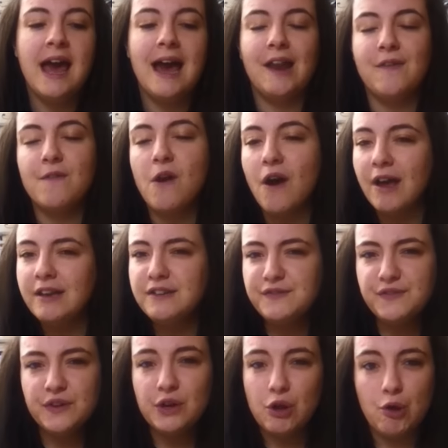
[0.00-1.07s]
and I've kind of
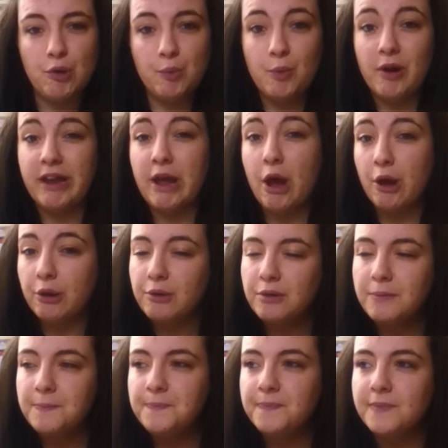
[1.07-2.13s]
forgotten what I own.